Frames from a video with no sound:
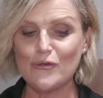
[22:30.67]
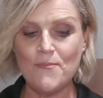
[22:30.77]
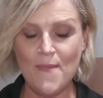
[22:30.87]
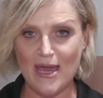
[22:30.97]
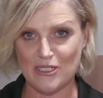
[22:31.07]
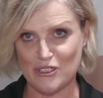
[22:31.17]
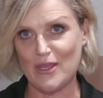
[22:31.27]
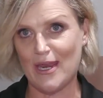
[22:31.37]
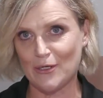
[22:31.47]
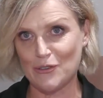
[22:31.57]
match
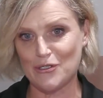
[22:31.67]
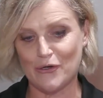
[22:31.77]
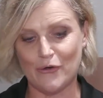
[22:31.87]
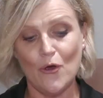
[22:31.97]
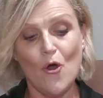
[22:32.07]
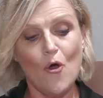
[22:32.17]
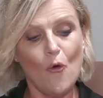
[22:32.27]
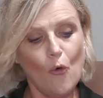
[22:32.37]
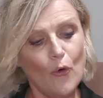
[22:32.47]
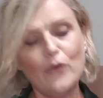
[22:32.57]
that undertone,
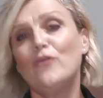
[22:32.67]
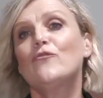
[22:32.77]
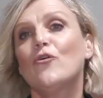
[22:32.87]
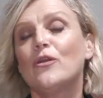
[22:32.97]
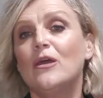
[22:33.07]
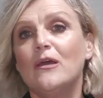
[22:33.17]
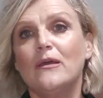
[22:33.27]
or you've got,